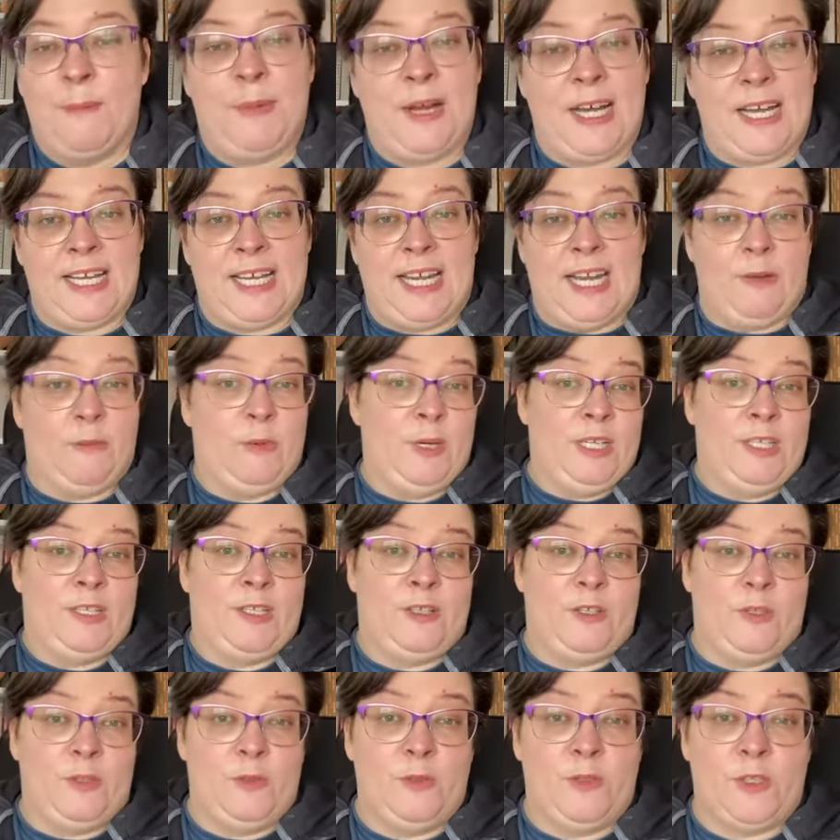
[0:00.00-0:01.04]
But I wanted
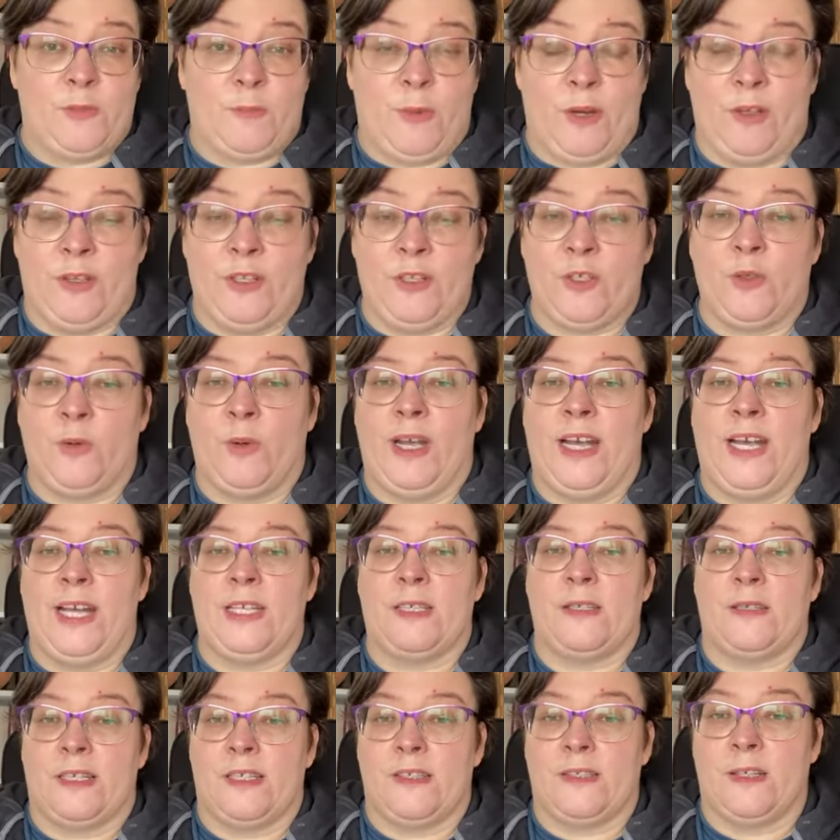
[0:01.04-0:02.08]
to do Sparkling
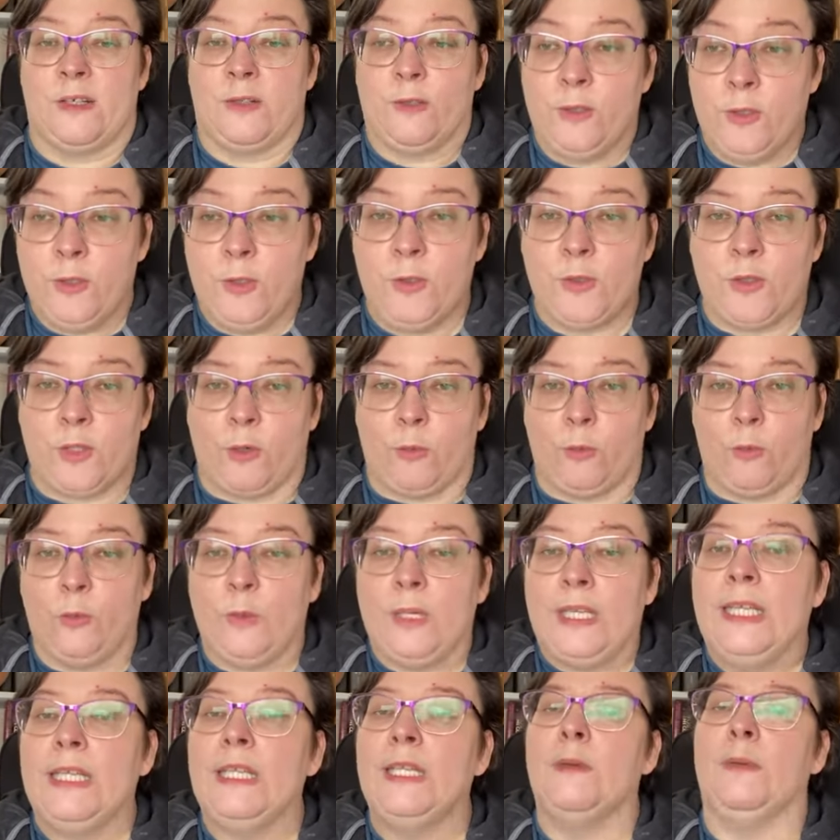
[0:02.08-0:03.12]
Shiraz because the clues are
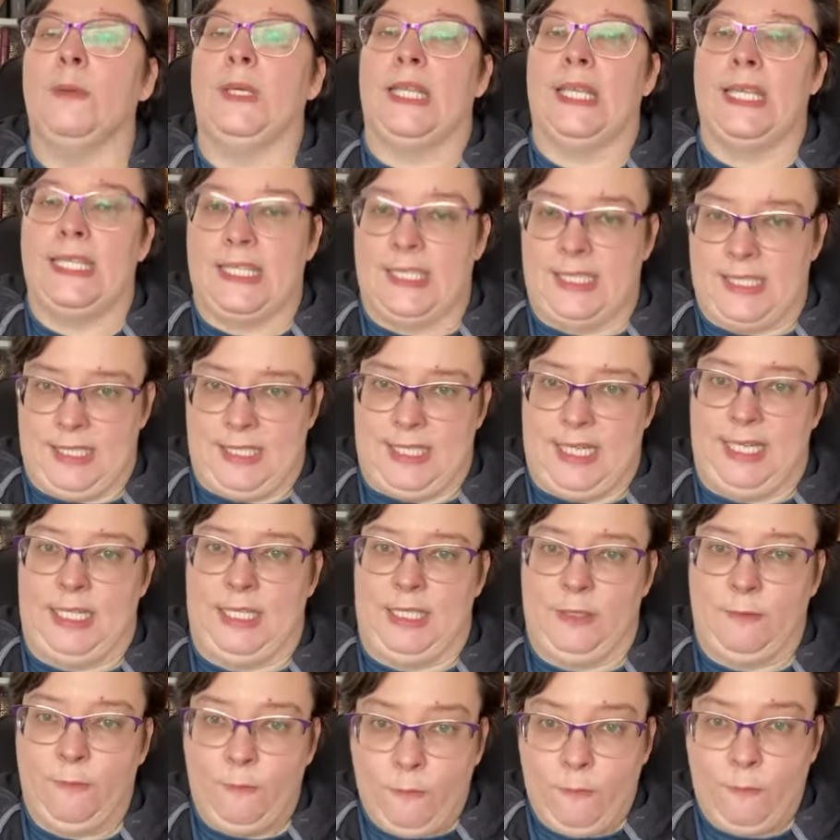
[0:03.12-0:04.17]
really
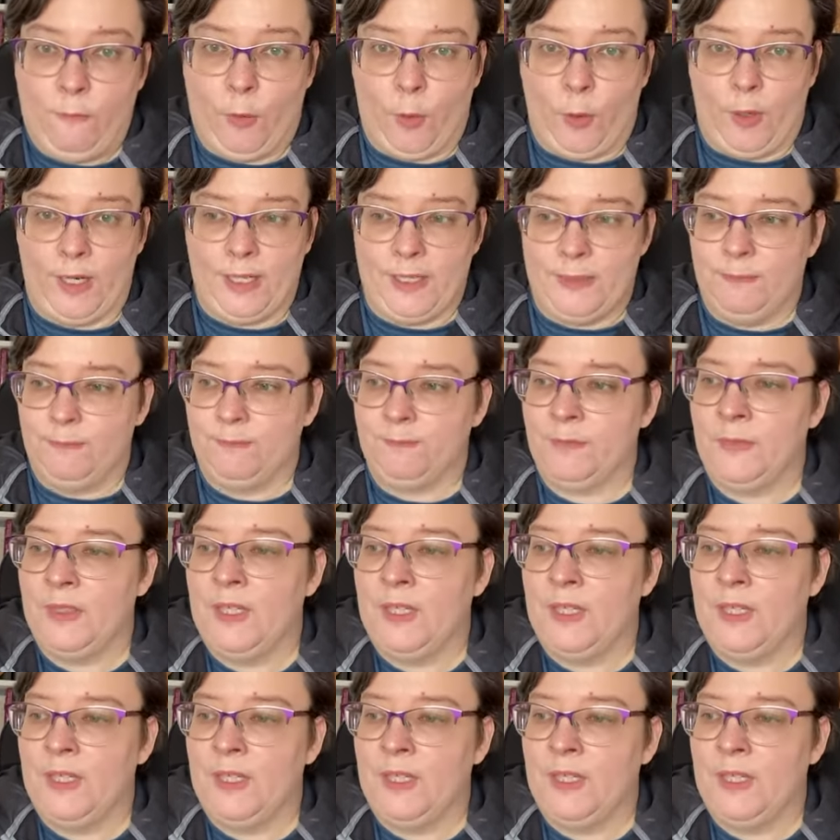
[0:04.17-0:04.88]
distinctive for it.